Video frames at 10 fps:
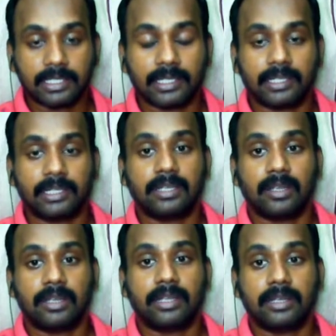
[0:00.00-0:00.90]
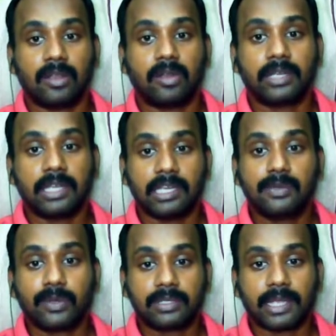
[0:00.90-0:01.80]
not
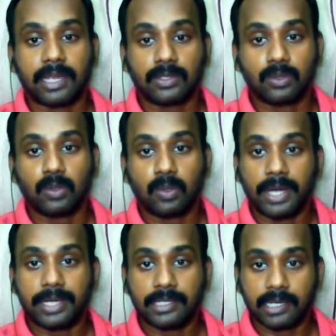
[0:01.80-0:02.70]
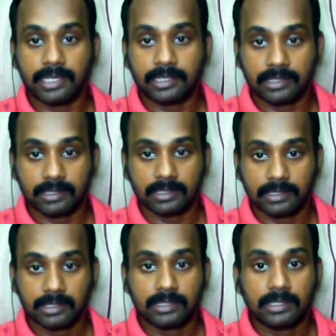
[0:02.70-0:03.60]
anyone can go and like
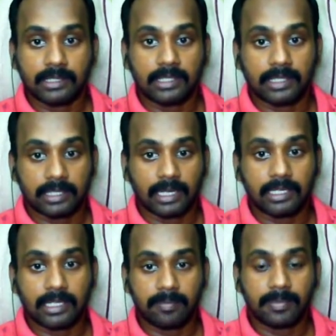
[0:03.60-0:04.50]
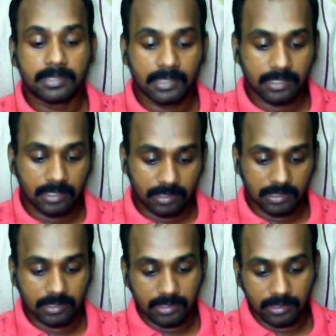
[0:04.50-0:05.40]
get the business
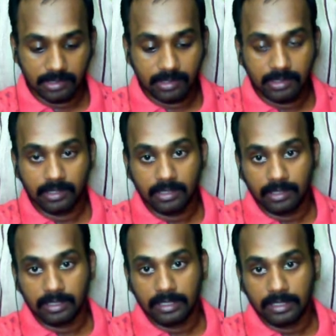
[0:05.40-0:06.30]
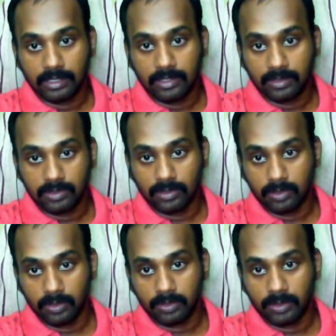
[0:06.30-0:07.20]
registered.
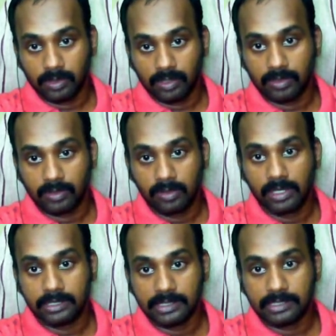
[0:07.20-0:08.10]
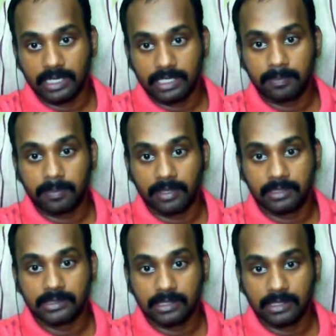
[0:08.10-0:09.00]
So Google has a tight
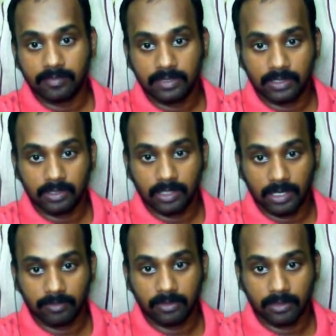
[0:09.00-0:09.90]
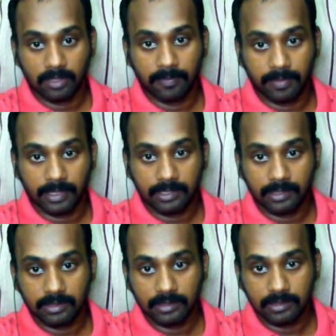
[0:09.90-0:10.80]
policy which you have to
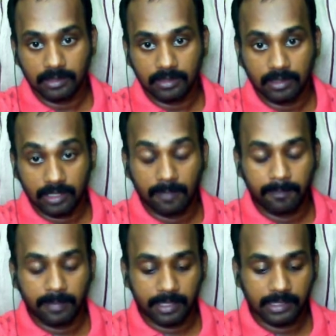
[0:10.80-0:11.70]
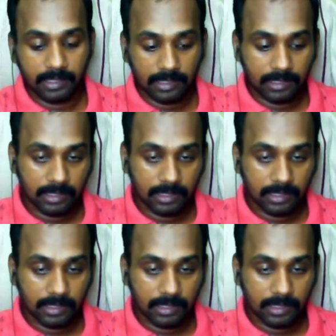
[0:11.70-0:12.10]
comply.